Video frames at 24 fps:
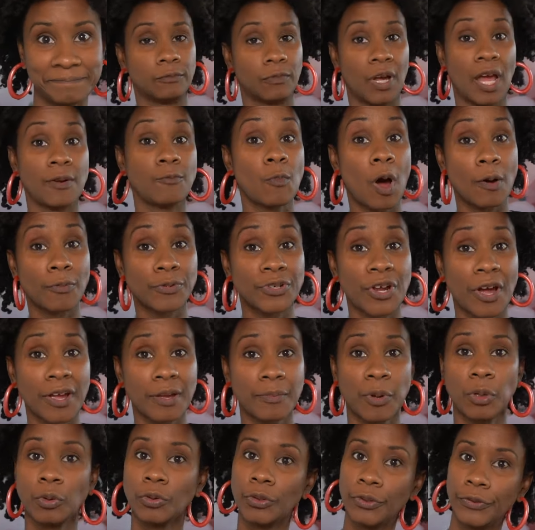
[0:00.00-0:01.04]
And while we're talking
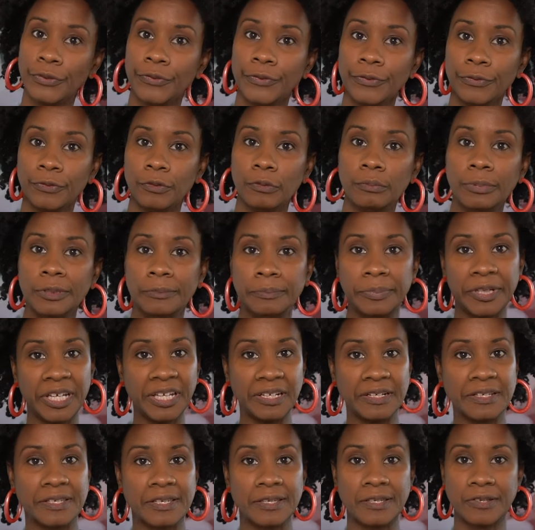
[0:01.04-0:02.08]
about lube and
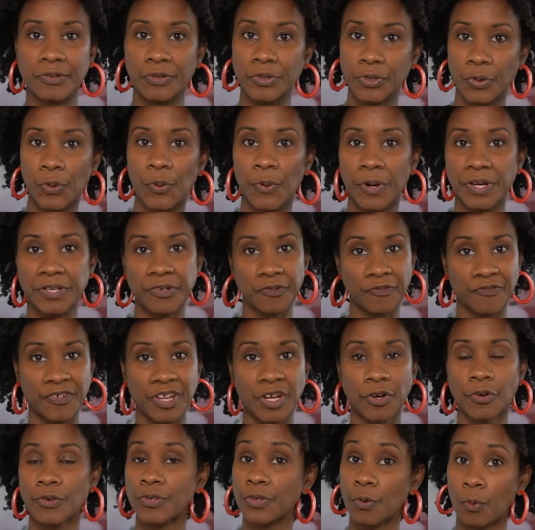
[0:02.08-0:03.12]
penises or toys or
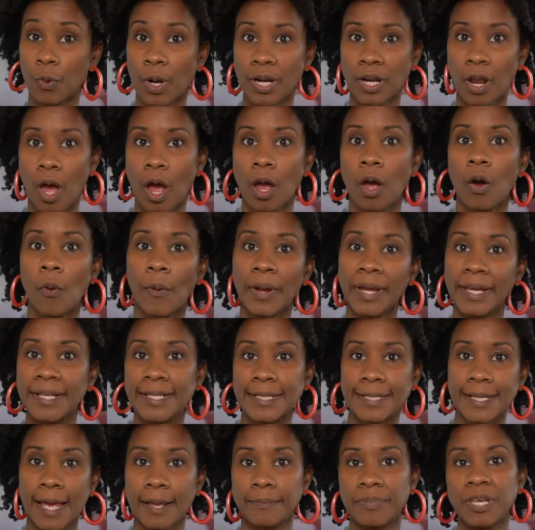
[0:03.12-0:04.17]
fingers or whatnot going
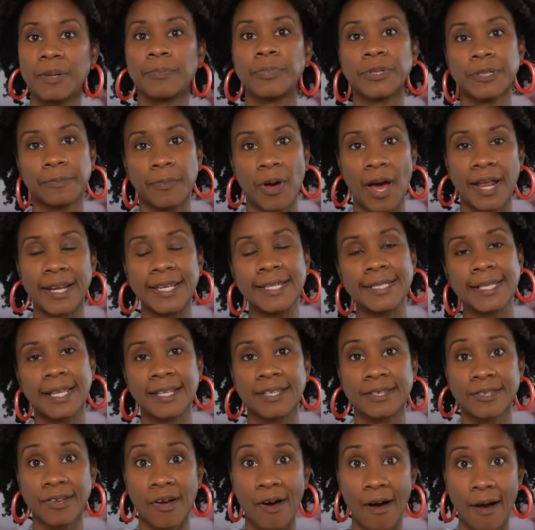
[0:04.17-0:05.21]
inside people's bodies,
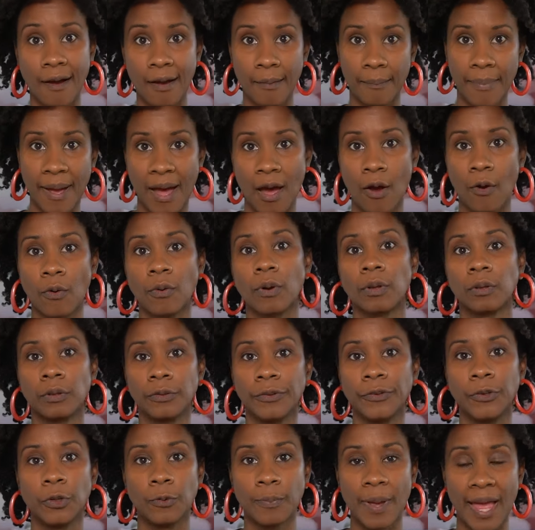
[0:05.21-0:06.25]
let's talk about
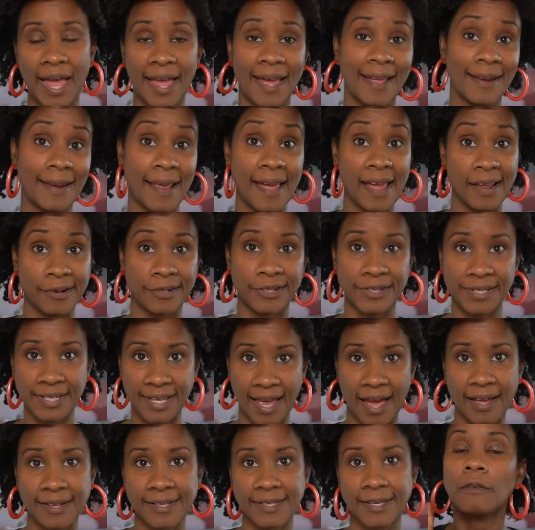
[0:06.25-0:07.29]
lube and anal
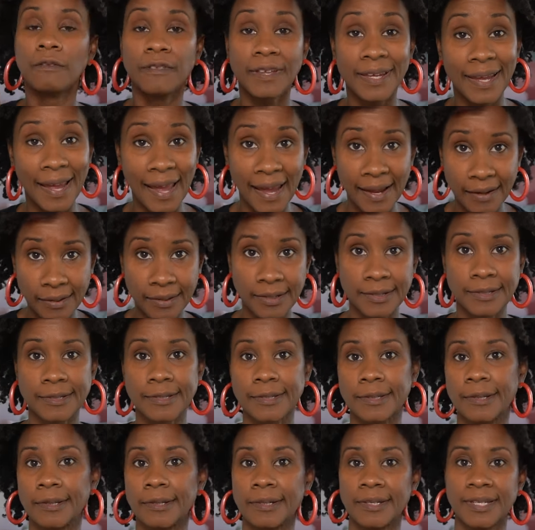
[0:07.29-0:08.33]
sex. The
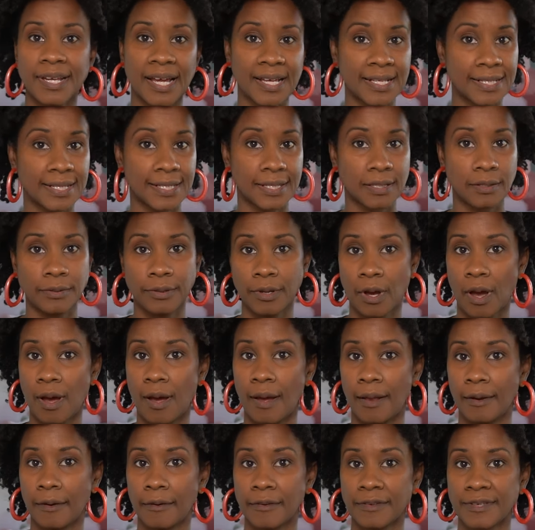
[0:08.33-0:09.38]
anus does
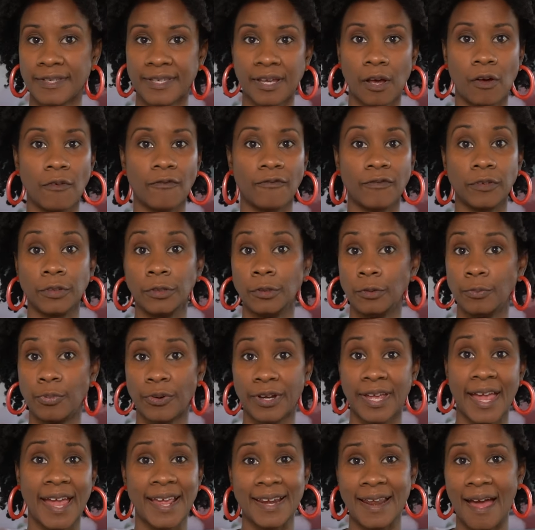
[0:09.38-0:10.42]
not self
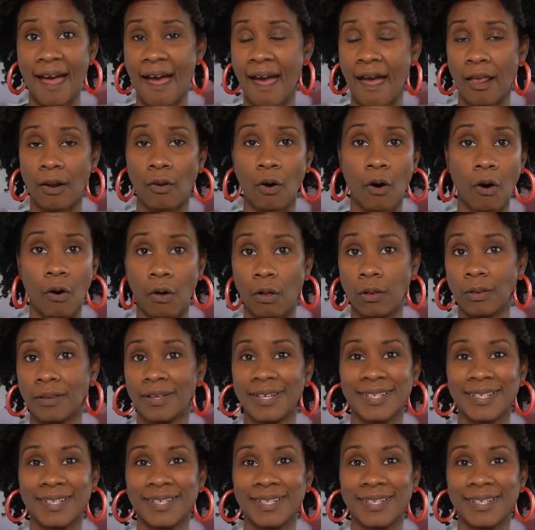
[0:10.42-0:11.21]
lubricate at all.